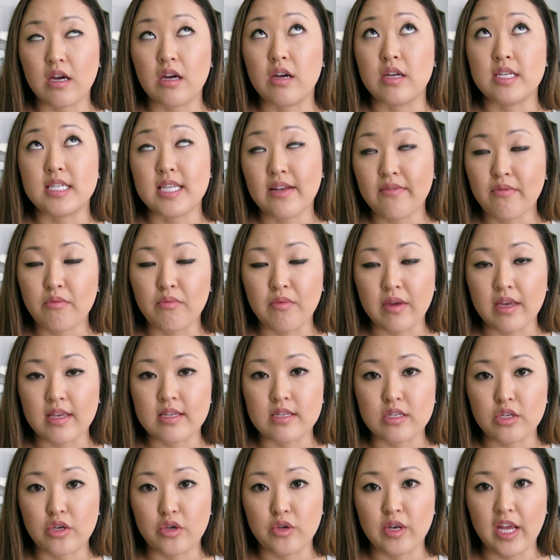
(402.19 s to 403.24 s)
7 weeks
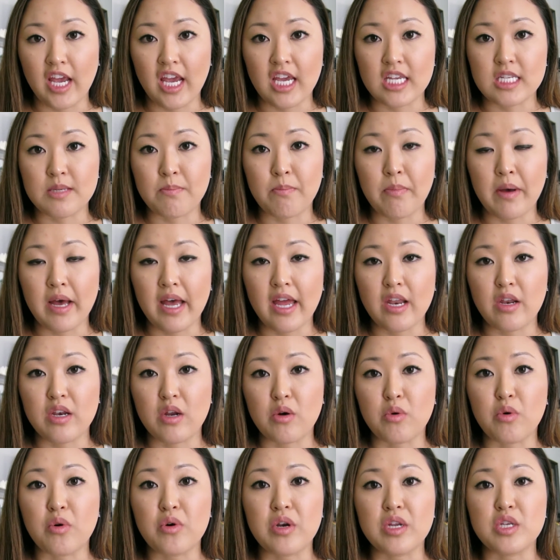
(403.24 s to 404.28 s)
2 days, but
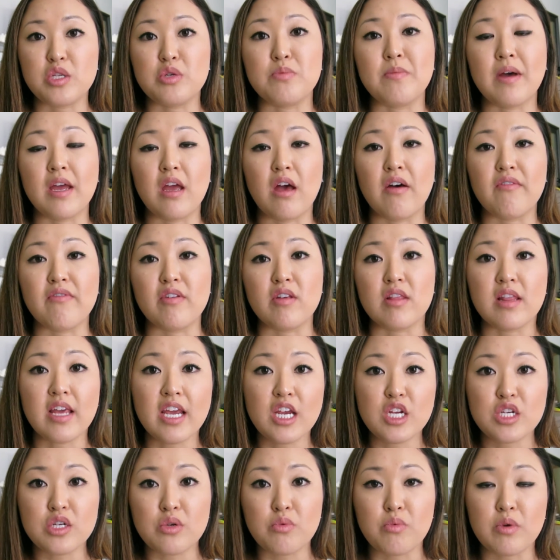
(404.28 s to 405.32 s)
according to my
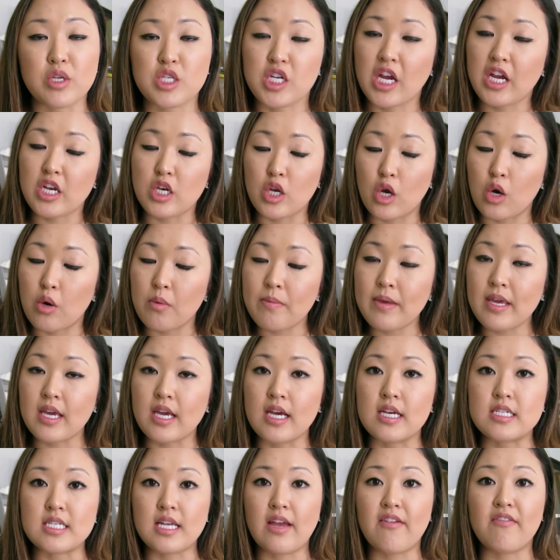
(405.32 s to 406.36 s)
ovulation, which I know
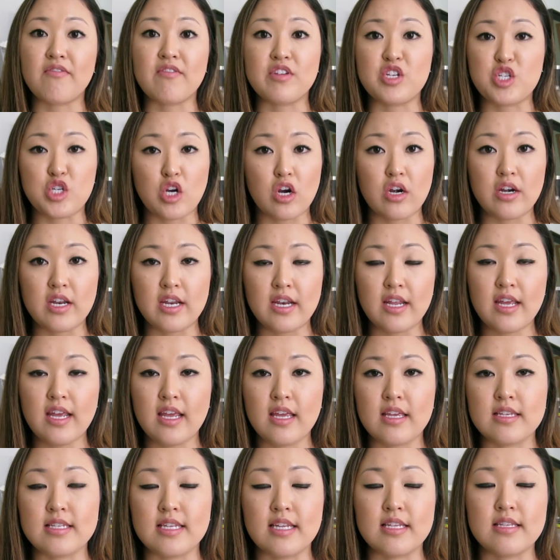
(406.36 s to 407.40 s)
because I've charted it
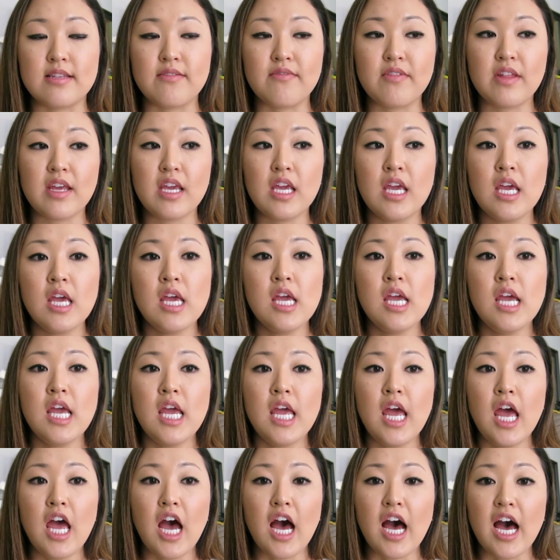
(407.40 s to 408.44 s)
extensively,
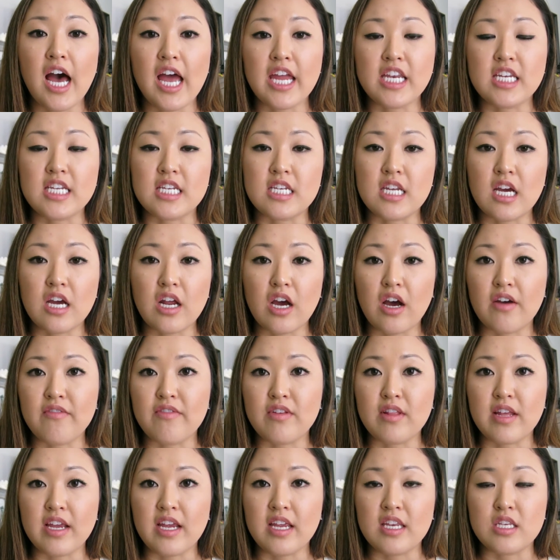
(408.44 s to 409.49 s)
I did not
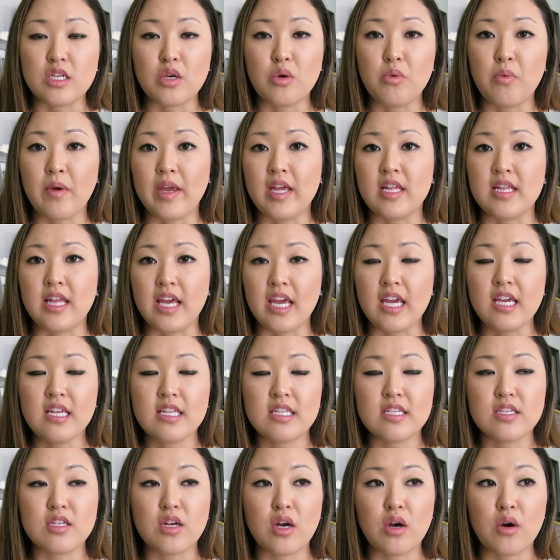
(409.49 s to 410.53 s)
ovulate until way late,
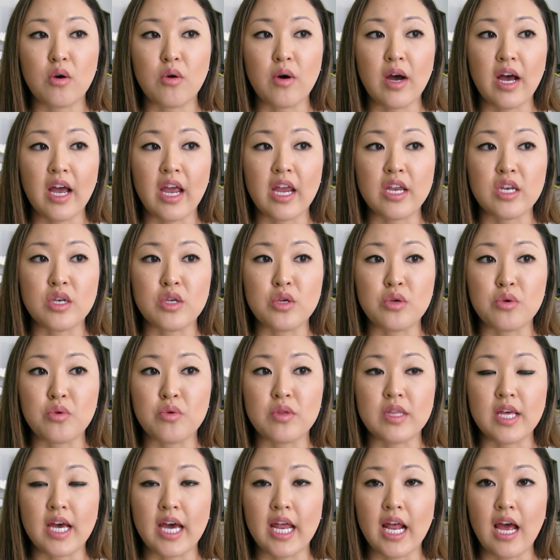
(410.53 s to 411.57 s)
so I knew
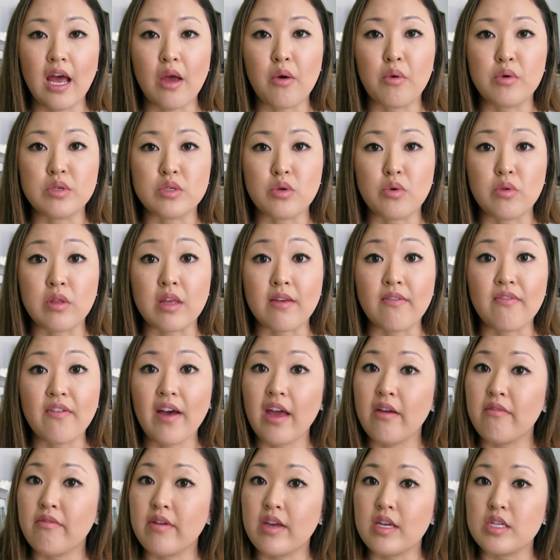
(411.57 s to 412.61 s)
that I was only
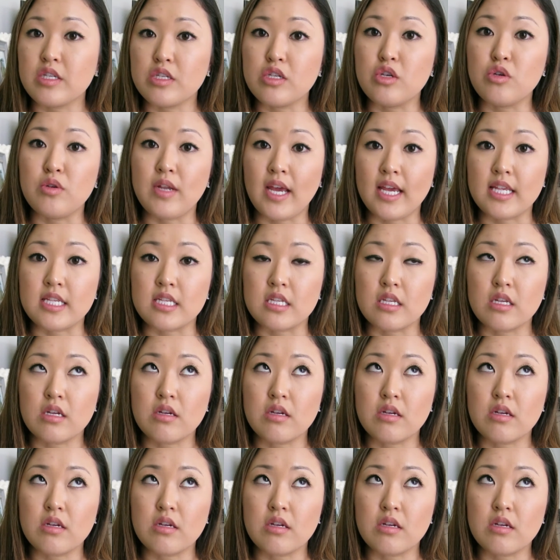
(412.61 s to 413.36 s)
5 weeks 3 days